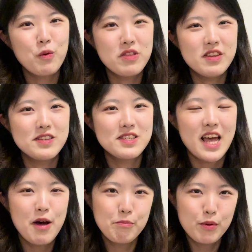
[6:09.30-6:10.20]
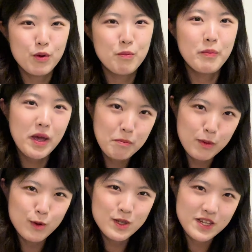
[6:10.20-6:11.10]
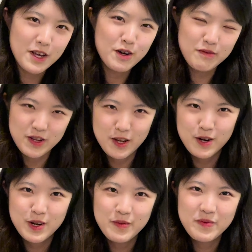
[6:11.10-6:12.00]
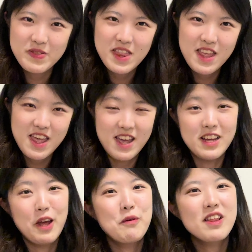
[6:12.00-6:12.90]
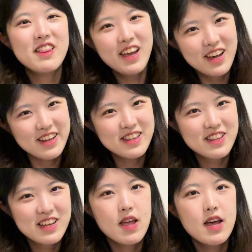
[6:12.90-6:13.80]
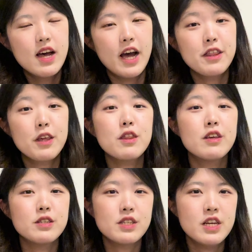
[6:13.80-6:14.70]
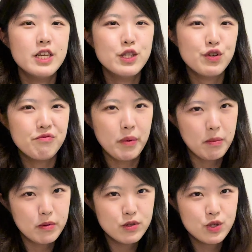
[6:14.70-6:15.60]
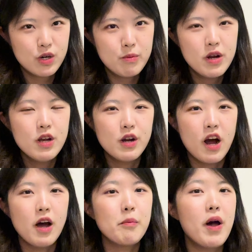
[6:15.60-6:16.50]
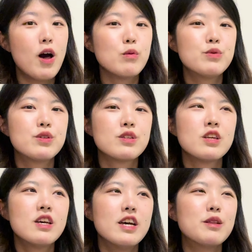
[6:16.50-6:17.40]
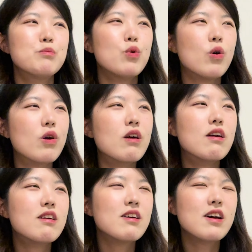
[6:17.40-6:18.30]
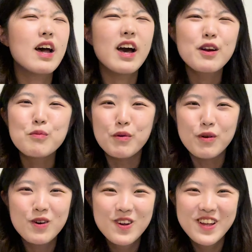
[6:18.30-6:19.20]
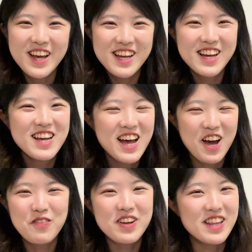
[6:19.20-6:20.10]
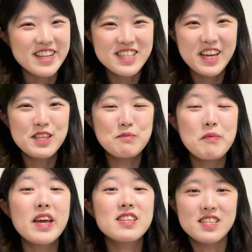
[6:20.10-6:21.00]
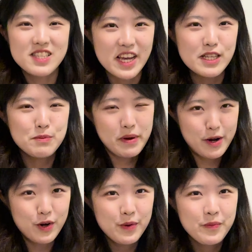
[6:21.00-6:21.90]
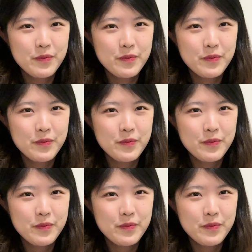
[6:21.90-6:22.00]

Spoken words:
with this apple maple cider vinegar, and I really like it. I think this hint of maple syrup helps it more edible. I mean, like makes it taste better.